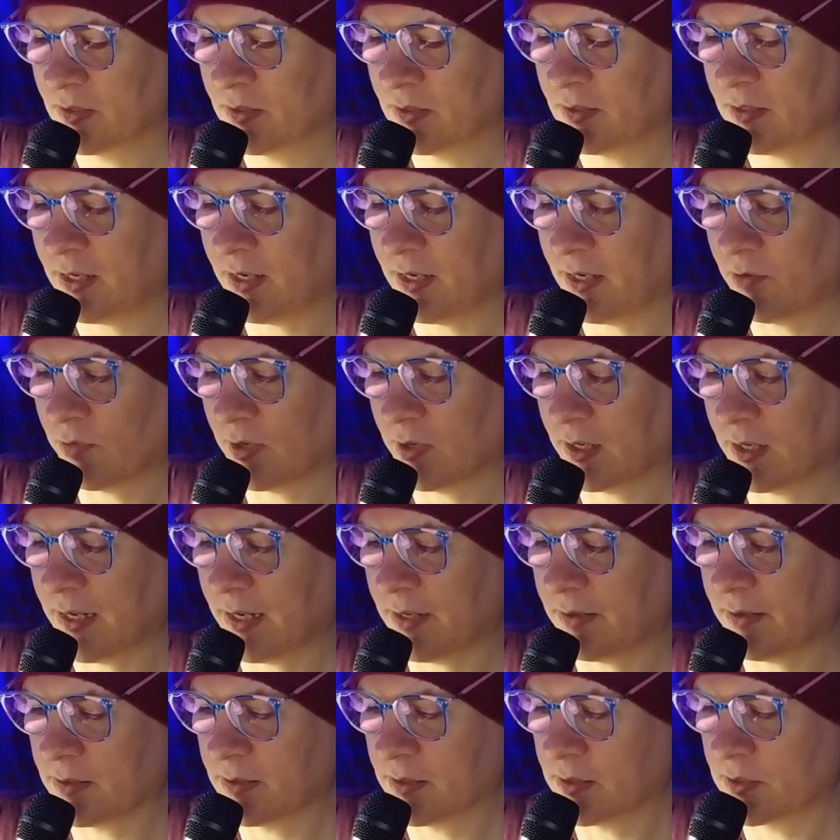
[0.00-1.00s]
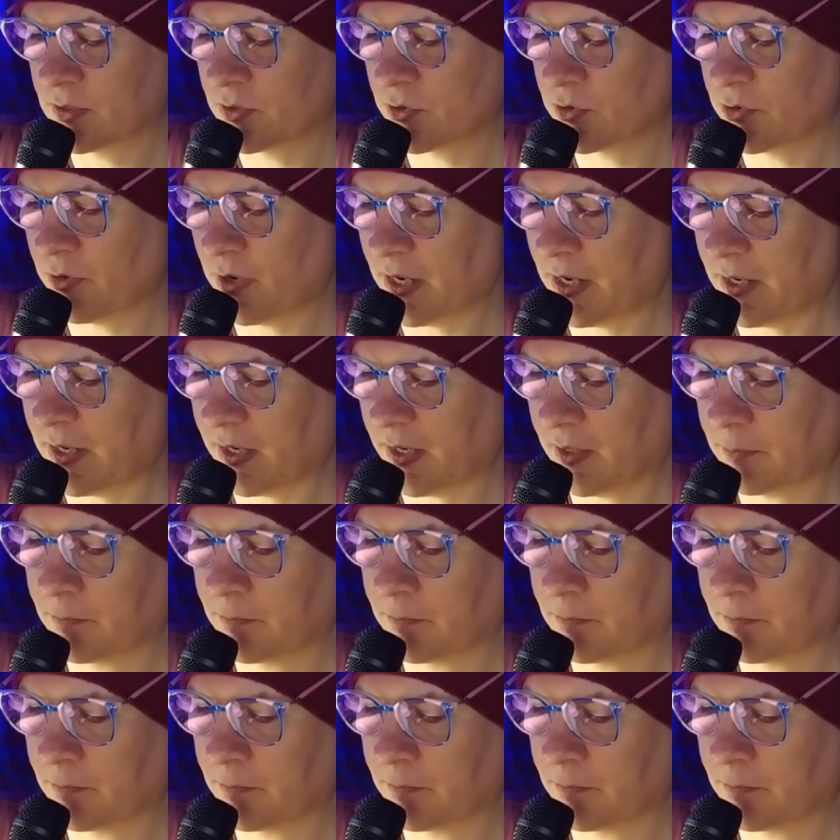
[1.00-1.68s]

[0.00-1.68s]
in relentless training.